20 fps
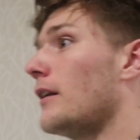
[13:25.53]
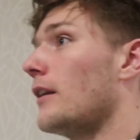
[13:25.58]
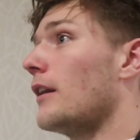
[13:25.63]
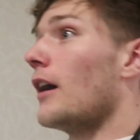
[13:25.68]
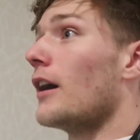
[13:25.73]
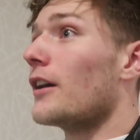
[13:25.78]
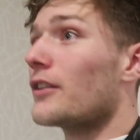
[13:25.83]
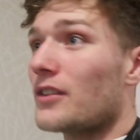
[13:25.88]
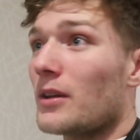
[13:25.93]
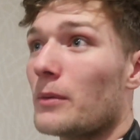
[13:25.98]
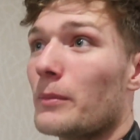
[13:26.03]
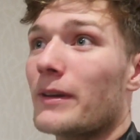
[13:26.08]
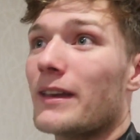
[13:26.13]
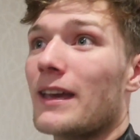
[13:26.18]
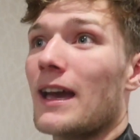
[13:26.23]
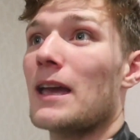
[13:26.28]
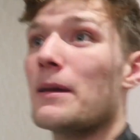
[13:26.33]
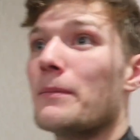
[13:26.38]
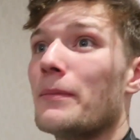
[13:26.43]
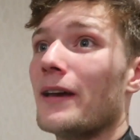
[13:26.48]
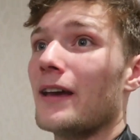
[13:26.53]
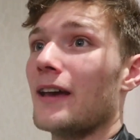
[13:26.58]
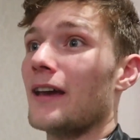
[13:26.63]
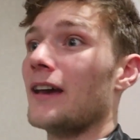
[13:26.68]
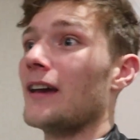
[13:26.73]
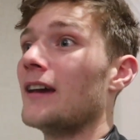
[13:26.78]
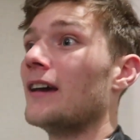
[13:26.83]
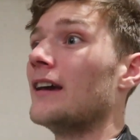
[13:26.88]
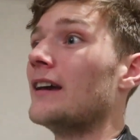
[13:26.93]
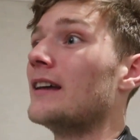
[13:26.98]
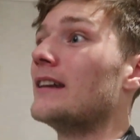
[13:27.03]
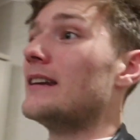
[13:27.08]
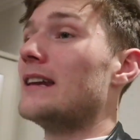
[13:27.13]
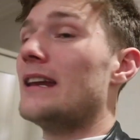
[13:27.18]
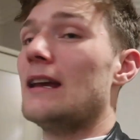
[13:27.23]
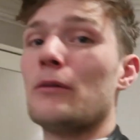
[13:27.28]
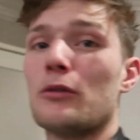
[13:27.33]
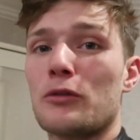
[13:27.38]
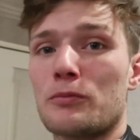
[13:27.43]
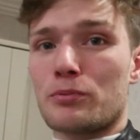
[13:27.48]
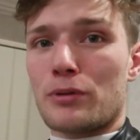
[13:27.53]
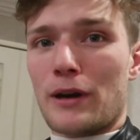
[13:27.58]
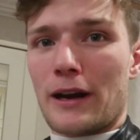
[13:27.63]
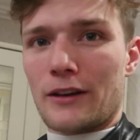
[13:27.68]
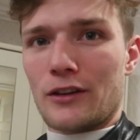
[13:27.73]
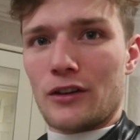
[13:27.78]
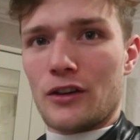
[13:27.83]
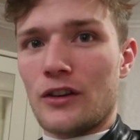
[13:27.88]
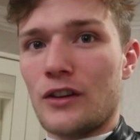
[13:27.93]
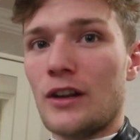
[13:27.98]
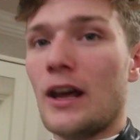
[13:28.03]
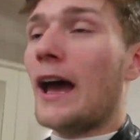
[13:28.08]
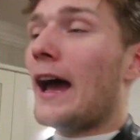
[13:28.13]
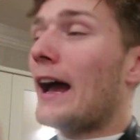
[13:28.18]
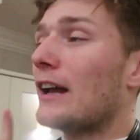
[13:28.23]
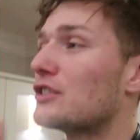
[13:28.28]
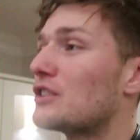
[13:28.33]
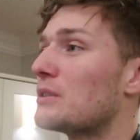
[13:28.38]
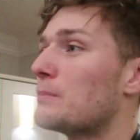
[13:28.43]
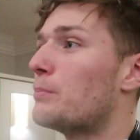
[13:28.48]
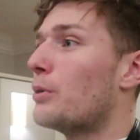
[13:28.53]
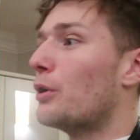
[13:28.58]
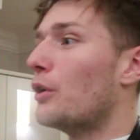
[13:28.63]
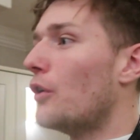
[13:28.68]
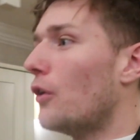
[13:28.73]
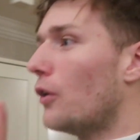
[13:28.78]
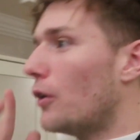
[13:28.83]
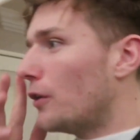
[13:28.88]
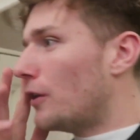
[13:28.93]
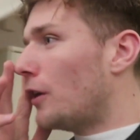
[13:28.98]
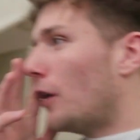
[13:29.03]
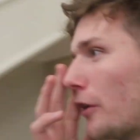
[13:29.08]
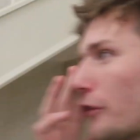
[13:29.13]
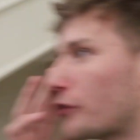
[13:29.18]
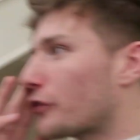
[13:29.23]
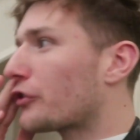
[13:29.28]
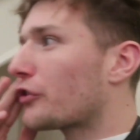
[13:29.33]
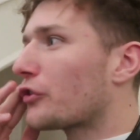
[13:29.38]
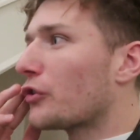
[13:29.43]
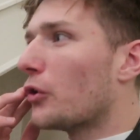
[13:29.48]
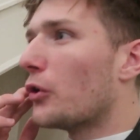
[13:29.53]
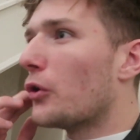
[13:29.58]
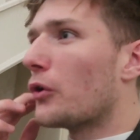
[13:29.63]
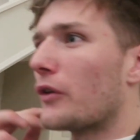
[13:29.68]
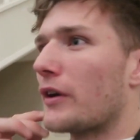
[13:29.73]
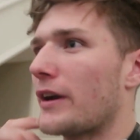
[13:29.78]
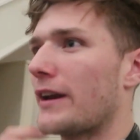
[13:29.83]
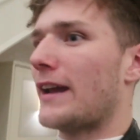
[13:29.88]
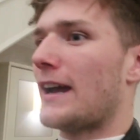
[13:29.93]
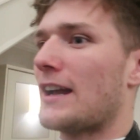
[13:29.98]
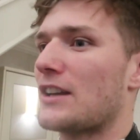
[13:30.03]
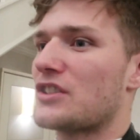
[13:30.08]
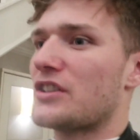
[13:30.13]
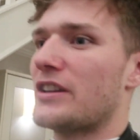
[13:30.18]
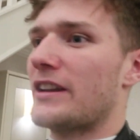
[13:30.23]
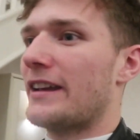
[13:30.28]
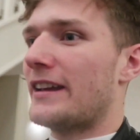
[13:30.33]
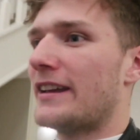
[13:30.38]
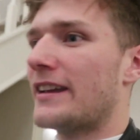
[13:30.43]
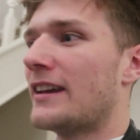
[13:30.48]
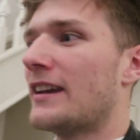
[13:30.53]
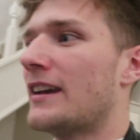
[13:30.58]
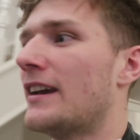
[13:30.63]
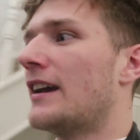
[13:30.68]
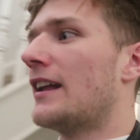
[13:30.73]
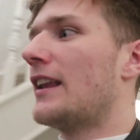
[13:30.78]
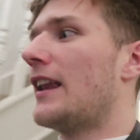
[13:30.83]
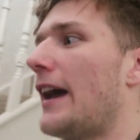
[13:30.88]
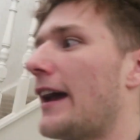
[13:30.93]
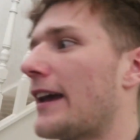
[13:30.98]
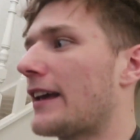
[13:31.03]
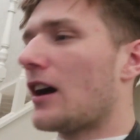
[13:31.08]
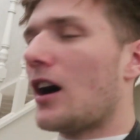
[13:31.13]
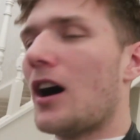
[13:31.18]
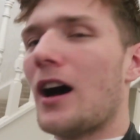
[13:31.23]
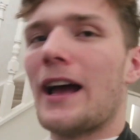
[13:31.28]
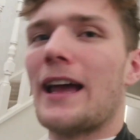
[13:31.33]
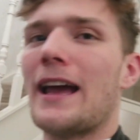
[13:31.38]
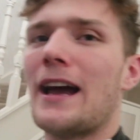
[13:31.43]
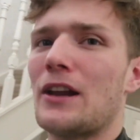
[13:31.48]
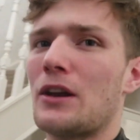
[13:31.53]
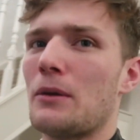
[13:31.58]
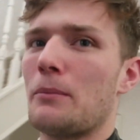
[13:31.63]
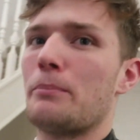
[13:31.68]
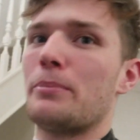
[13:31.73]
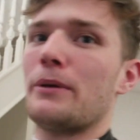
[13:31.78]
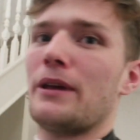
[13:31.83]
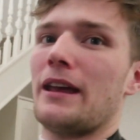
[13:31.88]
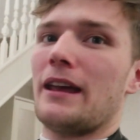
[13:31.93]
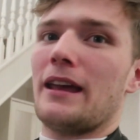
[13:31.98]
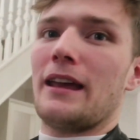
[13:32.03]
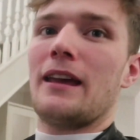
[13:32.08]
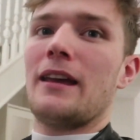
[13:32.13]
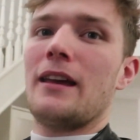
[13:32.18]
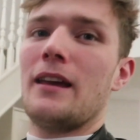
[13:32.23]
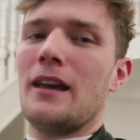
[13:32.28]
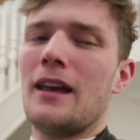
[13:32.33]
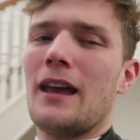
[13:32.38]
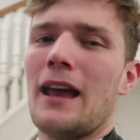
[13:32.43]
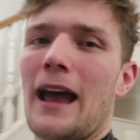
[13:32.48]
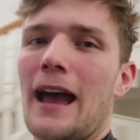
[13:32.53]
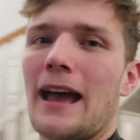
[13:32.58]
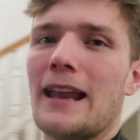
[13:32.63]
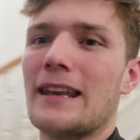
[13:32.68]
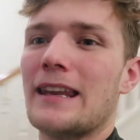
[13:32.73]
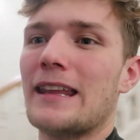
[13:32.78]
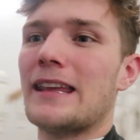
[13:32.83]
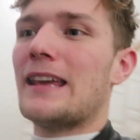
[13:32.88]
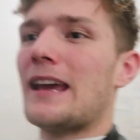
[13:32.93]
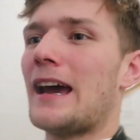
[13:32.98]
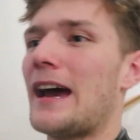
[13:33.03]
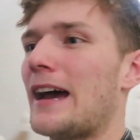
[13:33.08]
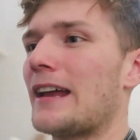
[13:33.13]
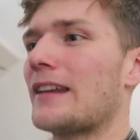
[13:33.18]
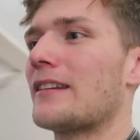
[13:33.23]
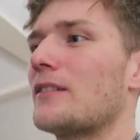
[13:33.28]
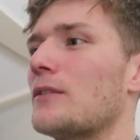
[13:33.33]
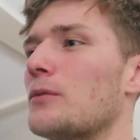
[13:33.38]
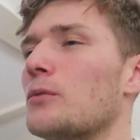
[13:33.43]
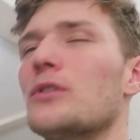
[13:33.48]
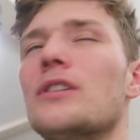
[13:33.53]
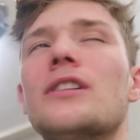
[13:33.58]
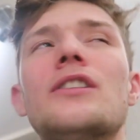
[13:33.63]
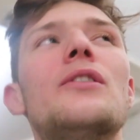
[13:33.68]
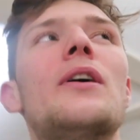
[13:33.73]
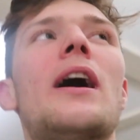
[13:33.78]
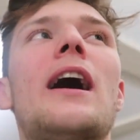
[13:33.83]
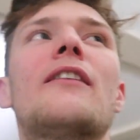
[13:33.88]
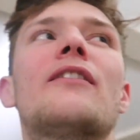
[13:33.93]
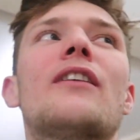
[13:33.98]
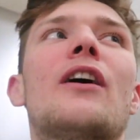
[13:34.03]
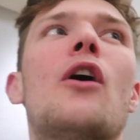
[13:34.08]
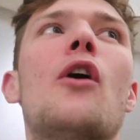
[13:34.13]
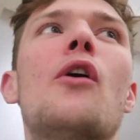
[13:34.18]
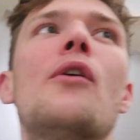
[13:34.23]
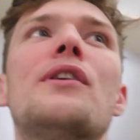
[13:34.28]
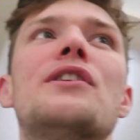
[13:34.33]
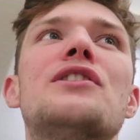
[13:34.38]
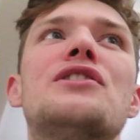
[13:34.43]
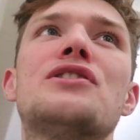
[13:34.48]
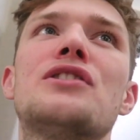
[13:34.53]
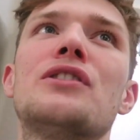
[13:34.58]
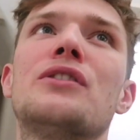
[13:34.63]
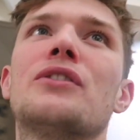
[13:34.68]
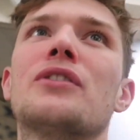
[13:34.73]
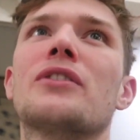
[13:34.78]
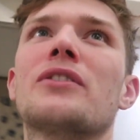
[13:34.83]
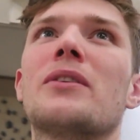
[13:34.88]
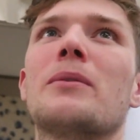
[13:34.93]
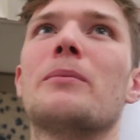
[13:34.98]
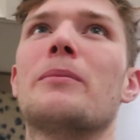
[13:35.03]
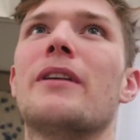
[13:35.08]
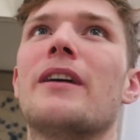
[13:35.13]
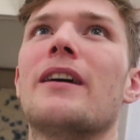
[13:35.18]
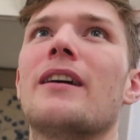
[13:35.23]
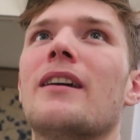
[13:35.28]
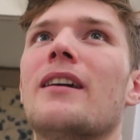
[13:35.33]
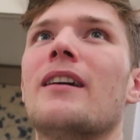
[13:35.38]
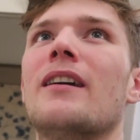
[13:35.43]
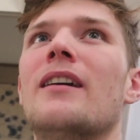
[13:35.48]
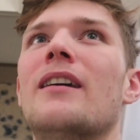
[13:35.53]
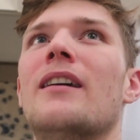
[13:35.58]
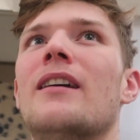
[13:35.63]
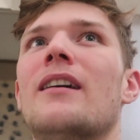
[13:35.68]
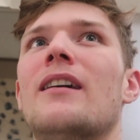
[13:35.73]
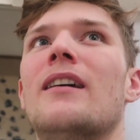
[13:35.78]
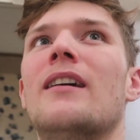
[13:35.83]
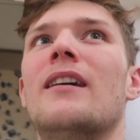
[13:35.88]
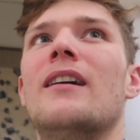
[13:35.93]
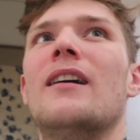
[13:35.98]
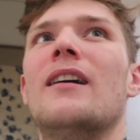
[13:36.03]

Last time we came here, Nee was pregnant, and she put on her story, actually, like, I had a beer, and Nee had, what did you have, like, orange juice or something? Mm.